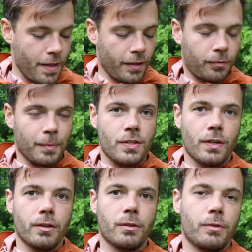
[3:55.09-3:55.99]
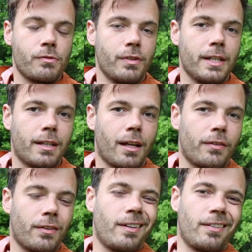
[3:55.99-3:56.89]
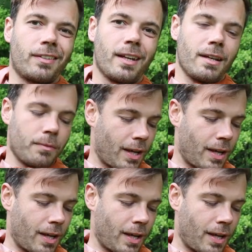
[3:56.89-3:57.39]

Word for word: This material was really close to the skin.